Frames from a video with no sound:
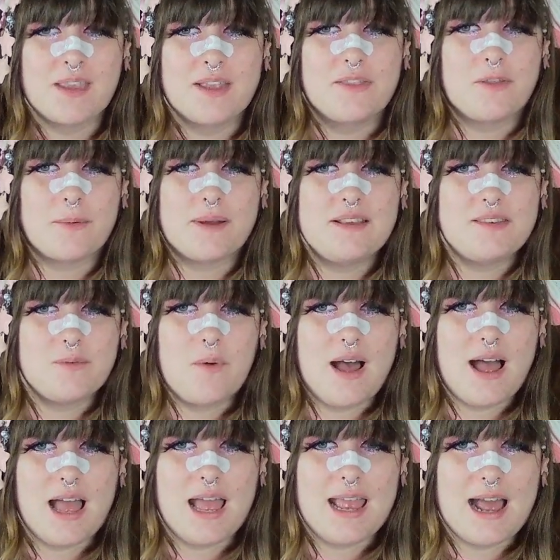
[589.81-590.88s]
The reason
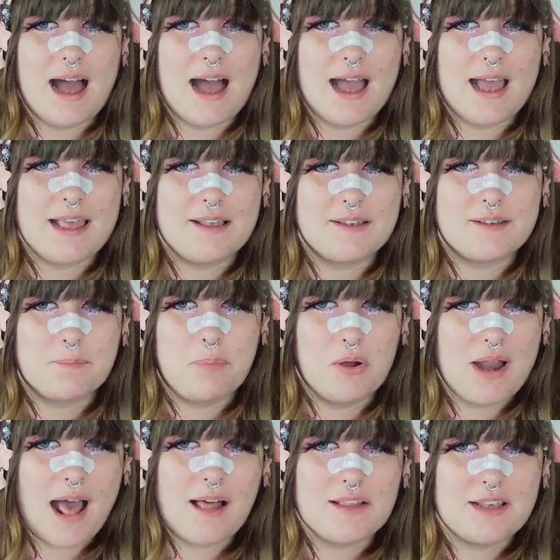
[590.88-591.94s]
why I put
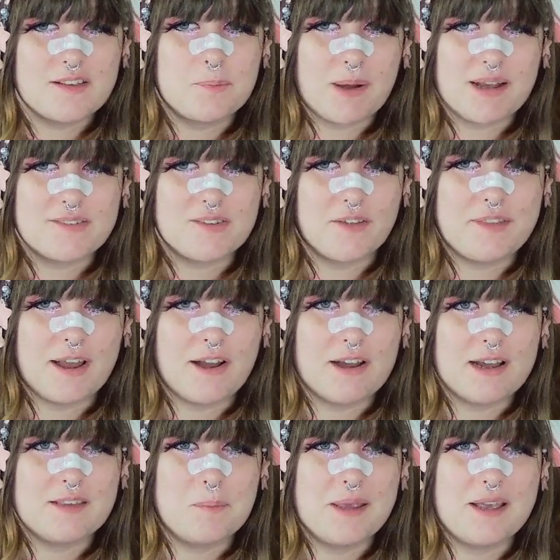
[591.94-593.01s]
AliExpress on there
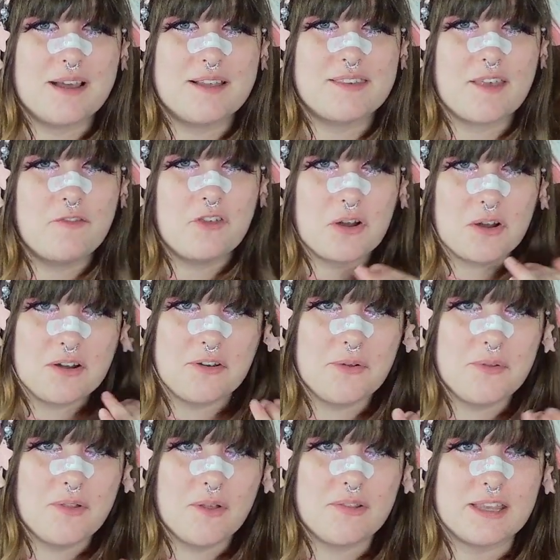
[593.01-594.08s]
is because if you're a new
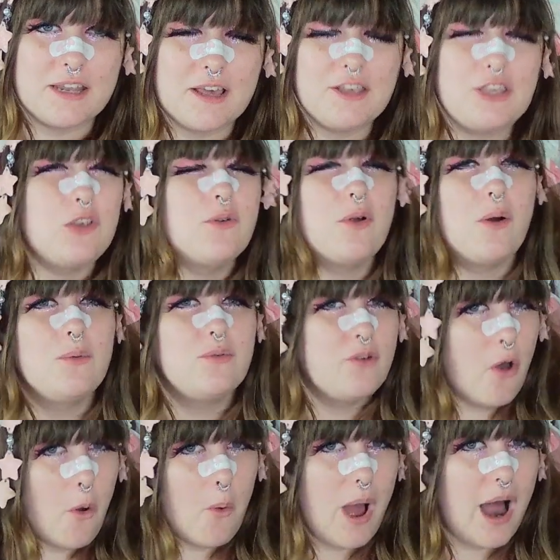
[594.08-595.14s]
Lolita, you don't
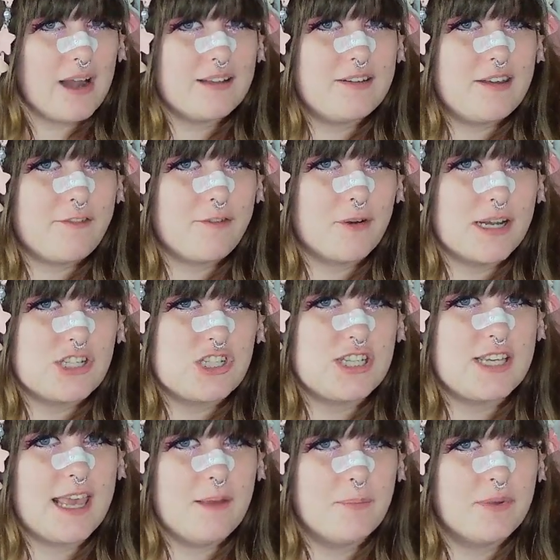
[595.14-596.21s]
know how to
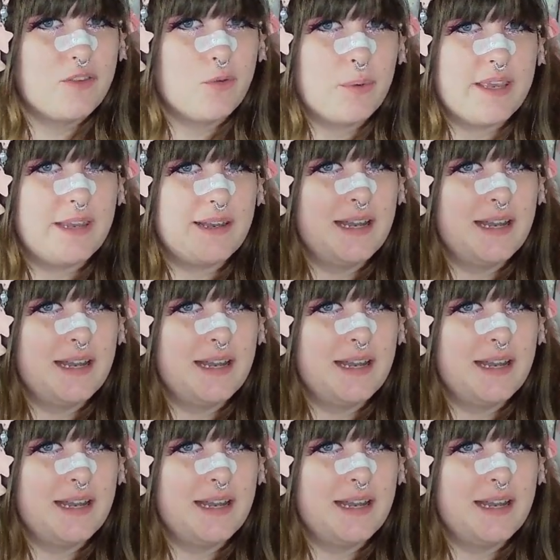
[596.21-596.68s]
differentiate between